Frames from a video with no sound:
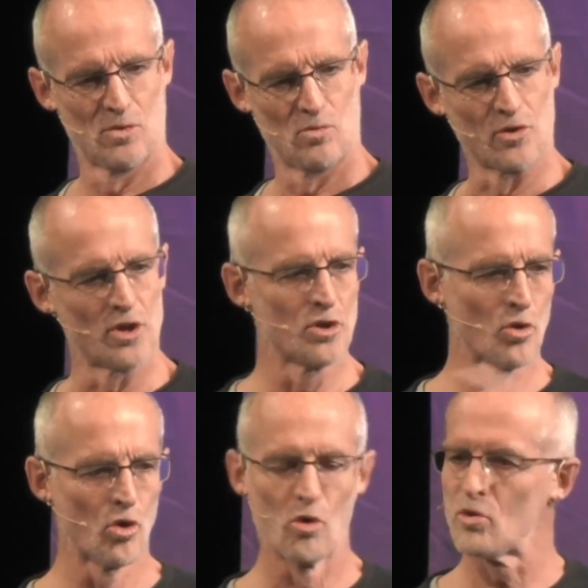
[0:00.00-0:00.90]
Well, the
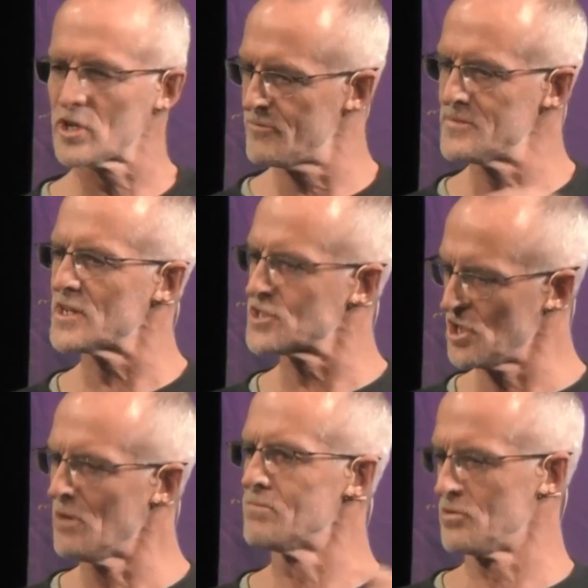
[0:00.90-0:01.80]
law will give me
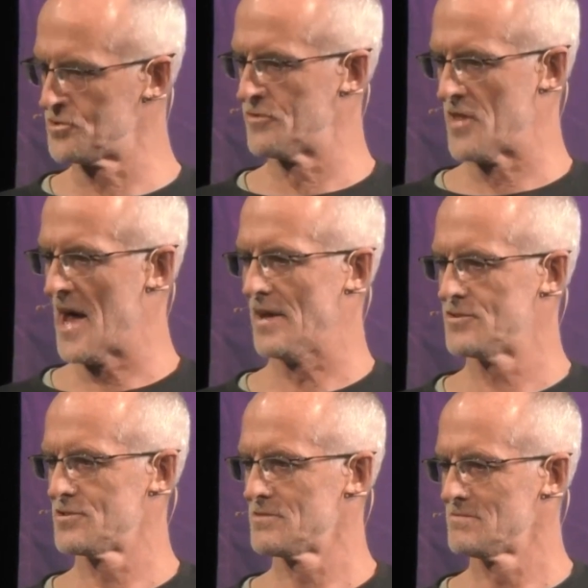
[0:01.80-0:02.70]
examples of
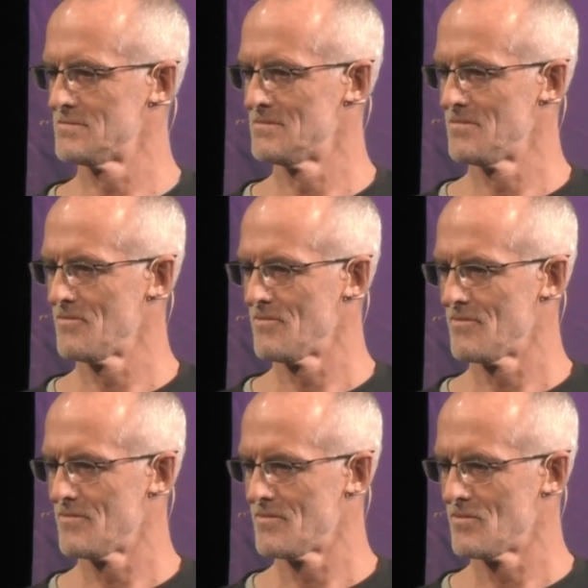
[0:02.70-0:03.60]
that.
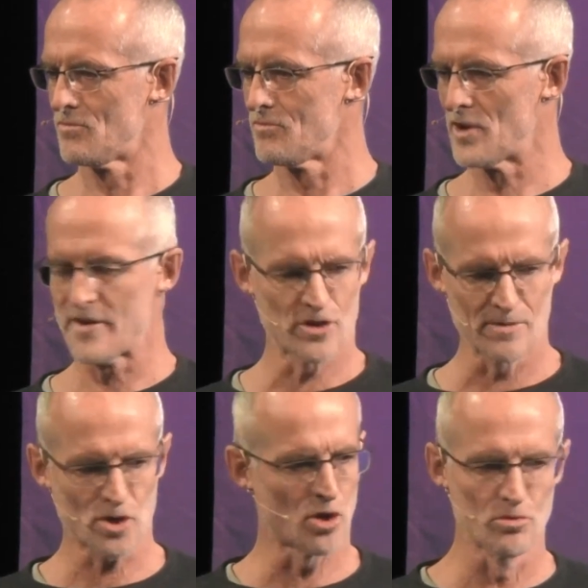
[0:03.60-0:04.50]
Whatever
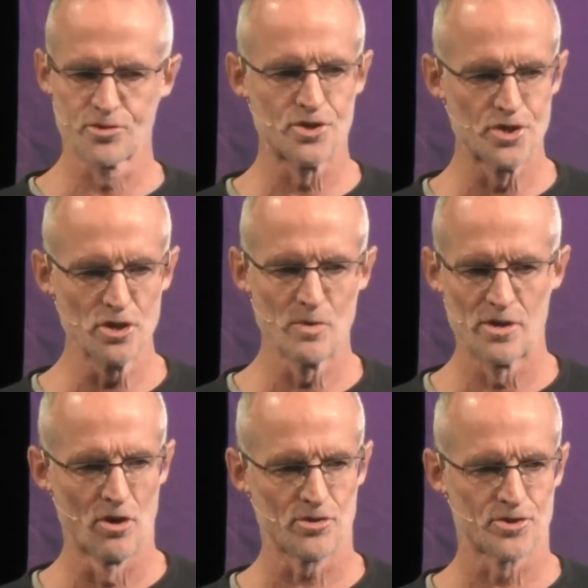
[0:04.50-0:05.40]
I'm told to do and
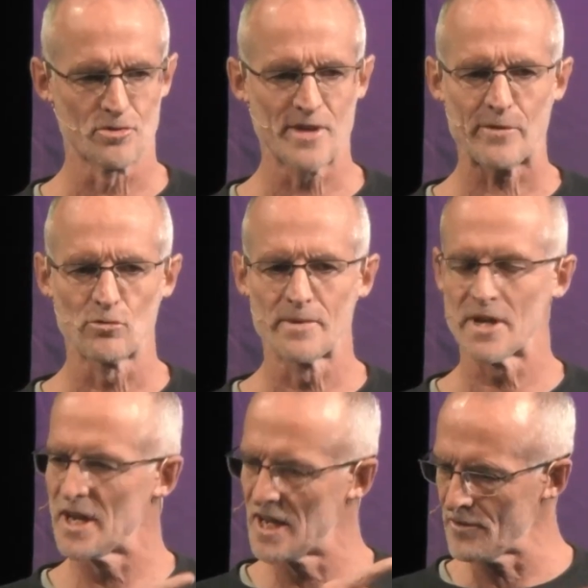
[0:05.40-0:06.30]
not do, that will be
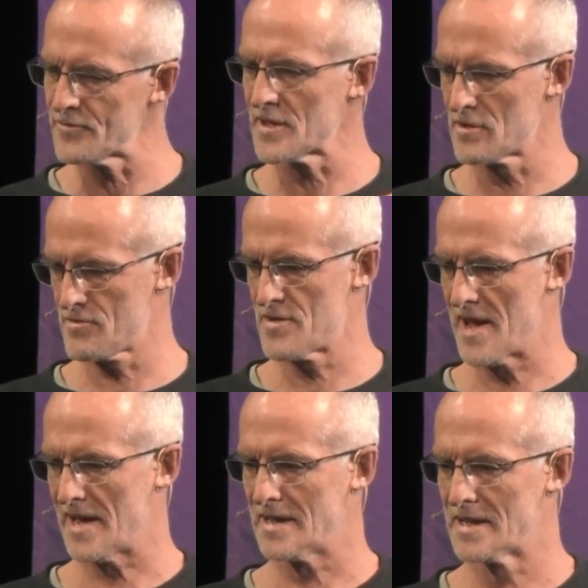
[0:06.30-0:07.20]
a loving
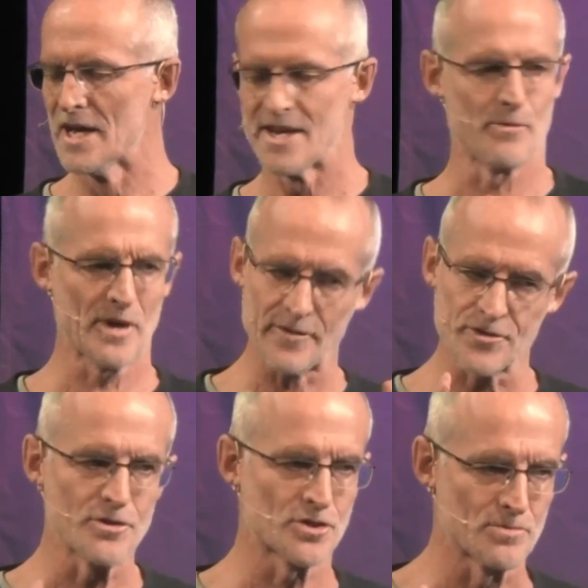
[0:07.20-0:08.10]
thing. Now, we're going to have to
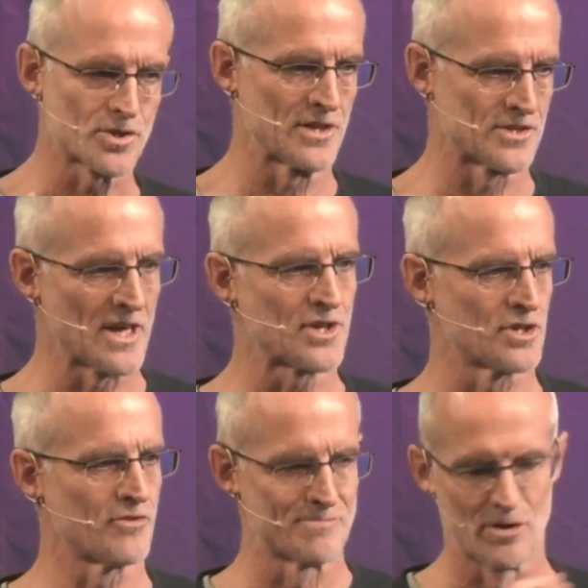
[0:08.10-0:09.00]
do some
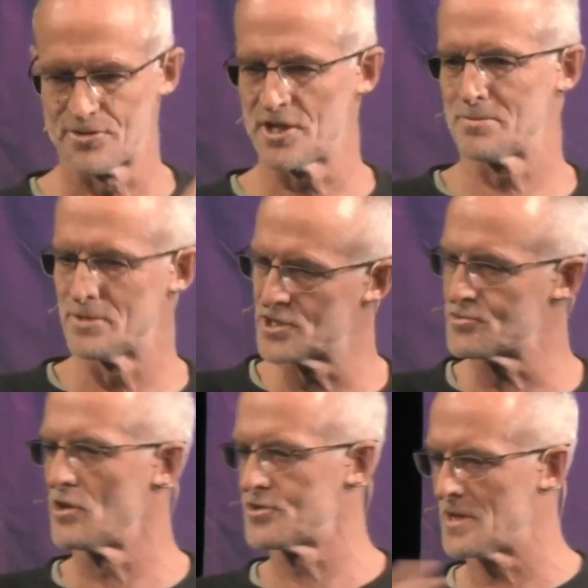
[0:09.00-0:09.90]
translation from Old Testament
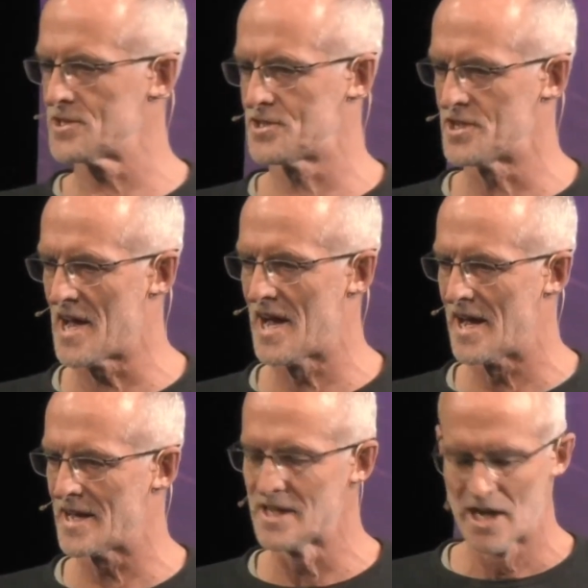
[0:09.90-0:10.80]
Israel to us
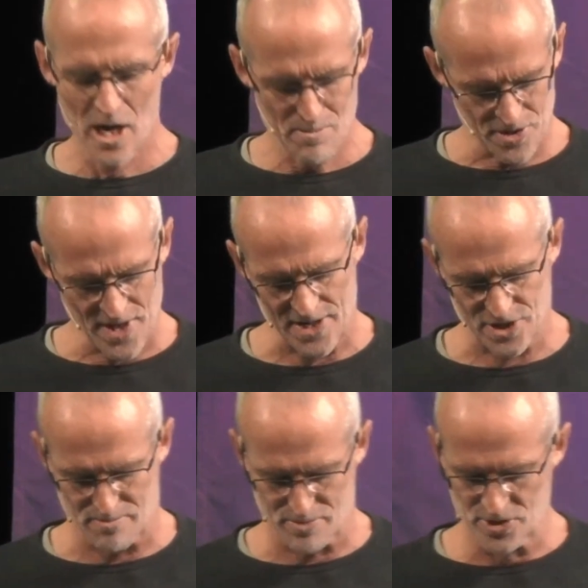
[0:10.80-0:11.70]
today, but
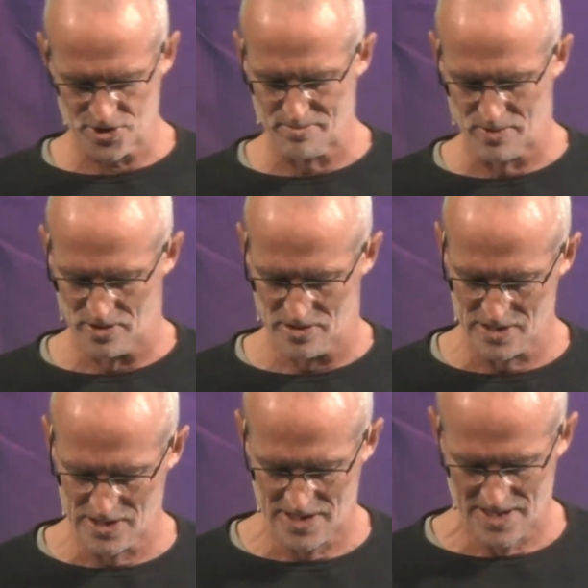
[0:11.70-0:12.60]
that's the
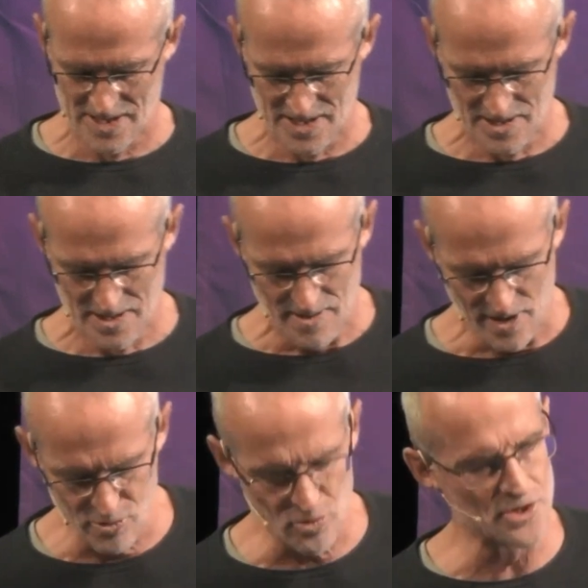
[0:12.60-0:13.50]
principle. In
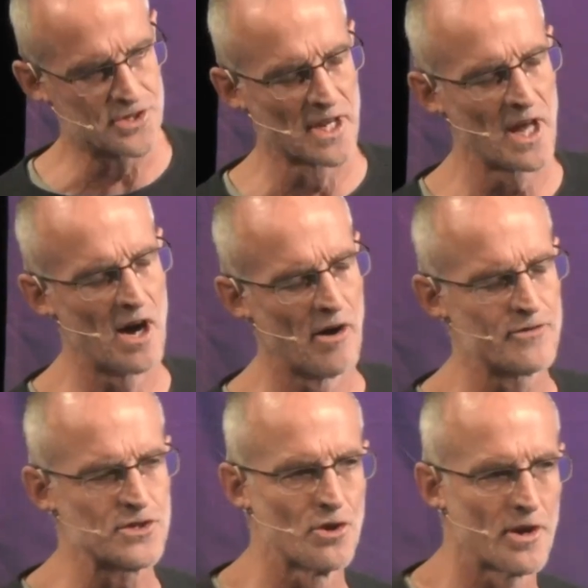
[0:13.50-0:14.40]
other words, love
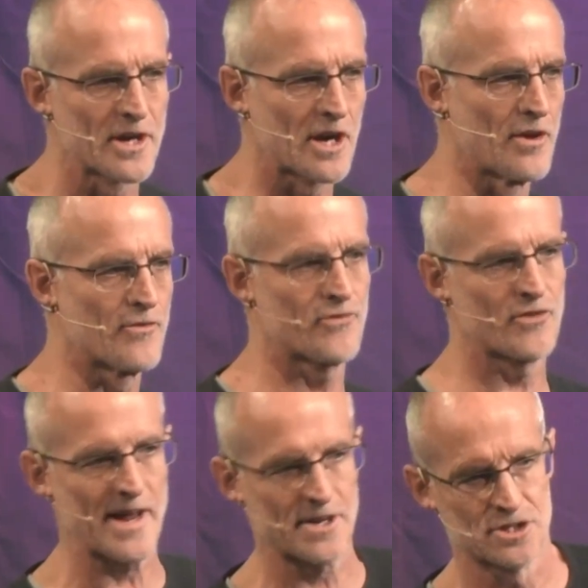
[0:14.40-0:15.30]
is not a kind of
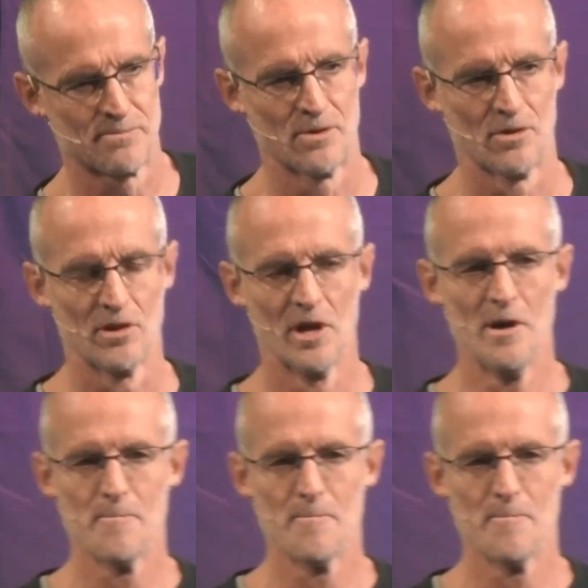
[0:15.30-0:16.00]
flexible,